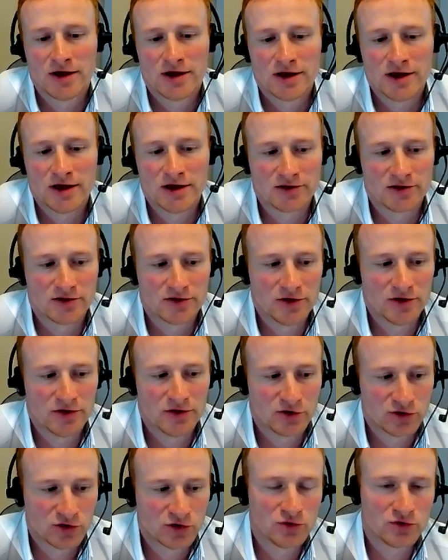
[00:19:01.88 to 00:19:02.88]
is that
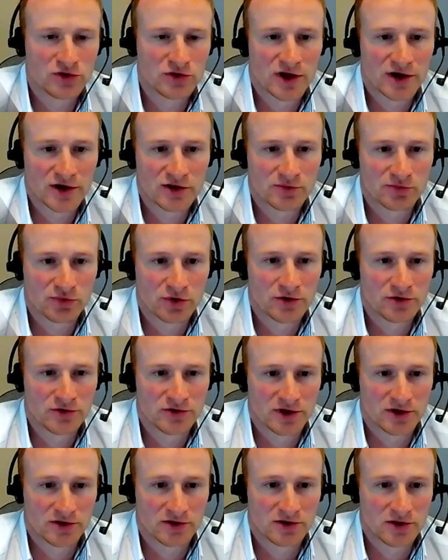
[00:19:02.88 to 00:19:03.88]
the two-stage
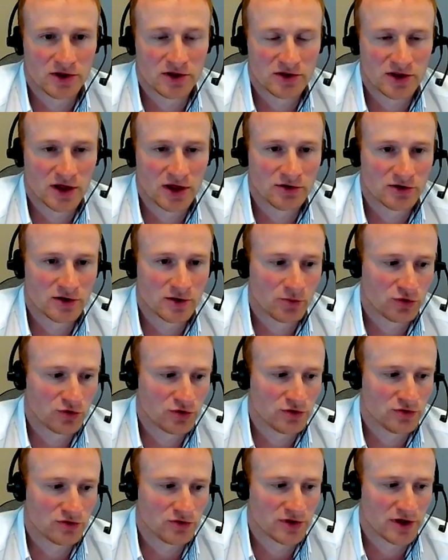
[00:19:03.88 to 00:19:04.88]
process tends to
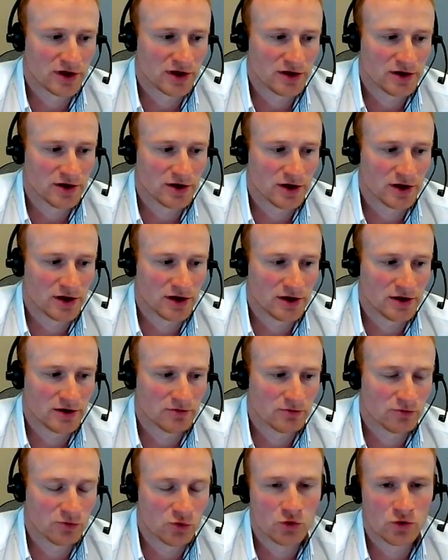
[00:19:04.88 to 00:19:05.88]
produce a
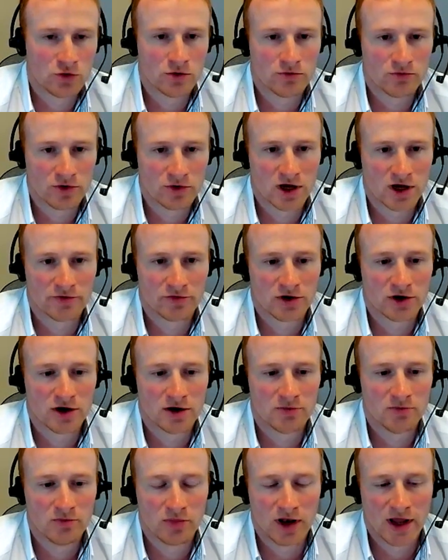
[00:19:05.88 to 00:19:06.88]
raw recovered
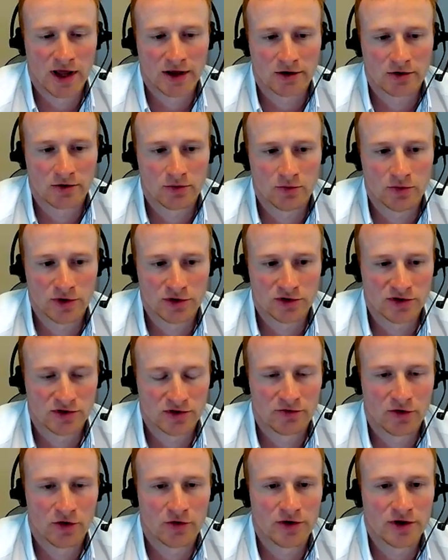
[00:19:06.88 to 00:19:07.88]
carbon black, which has
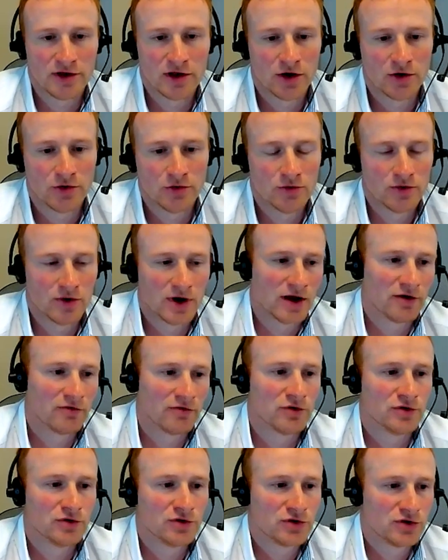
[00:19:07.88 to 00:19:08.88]
a very low
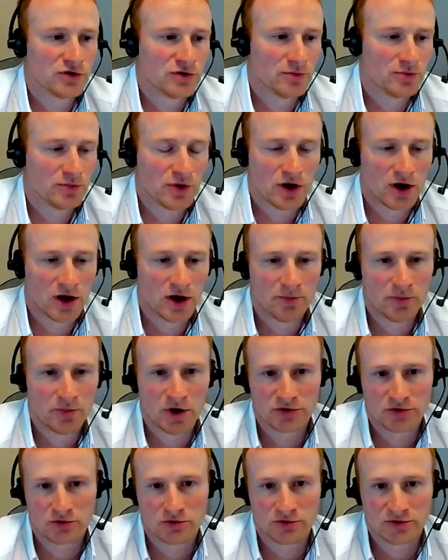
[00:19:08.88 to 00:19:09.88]
average
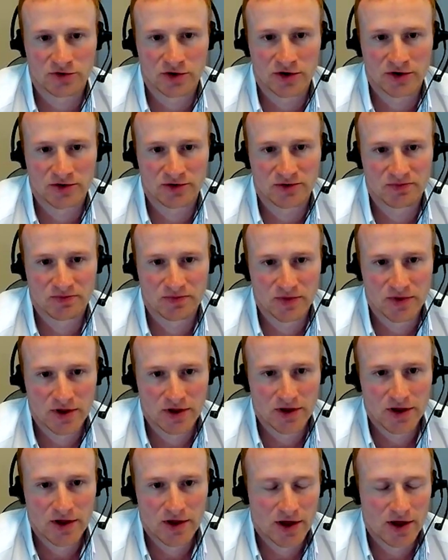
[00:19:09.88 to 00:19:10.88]
particle size.
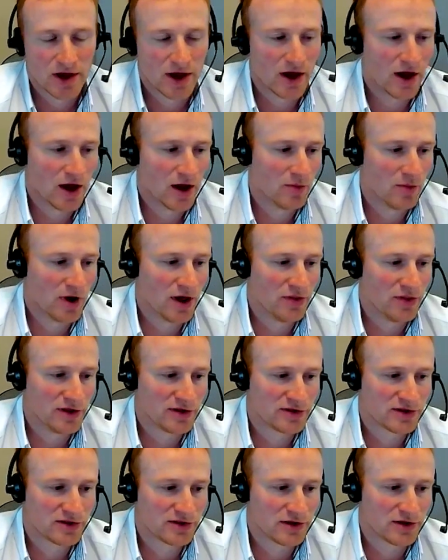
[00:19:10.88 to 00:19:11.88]
And
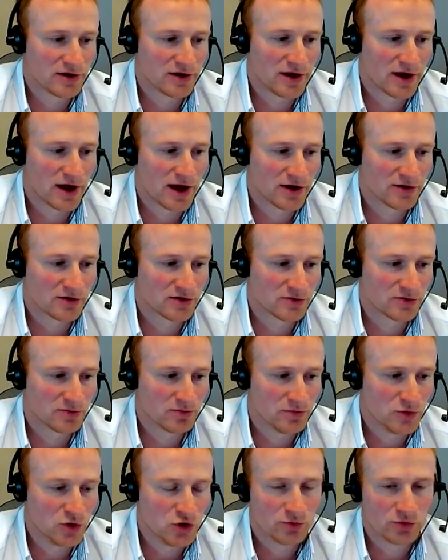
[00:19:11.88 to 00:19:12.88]
this has
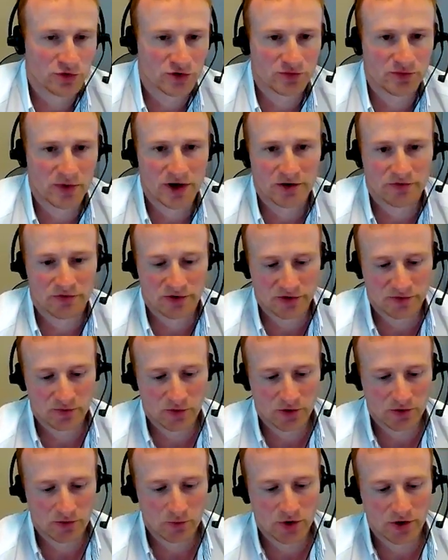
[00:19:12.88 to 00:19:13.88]
numerous benefits.
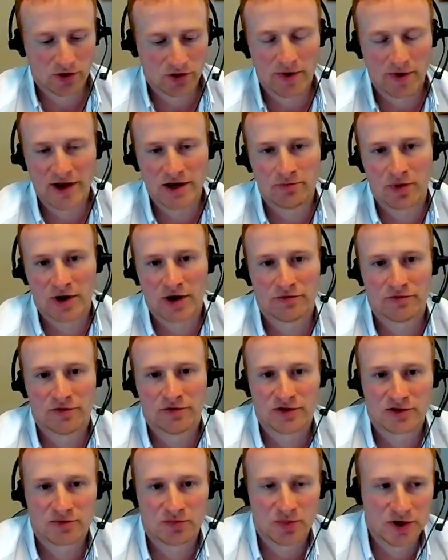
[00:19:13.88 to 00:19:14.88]
One of the main
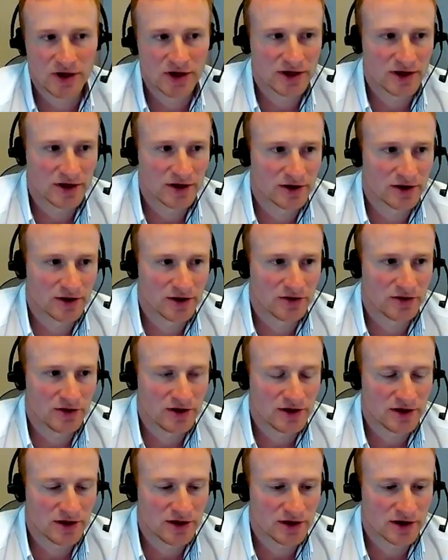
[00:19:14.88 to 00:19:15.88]
benefits being
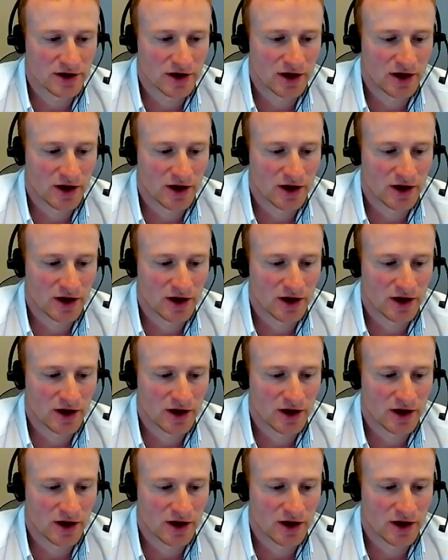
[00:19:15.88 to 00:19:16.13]
the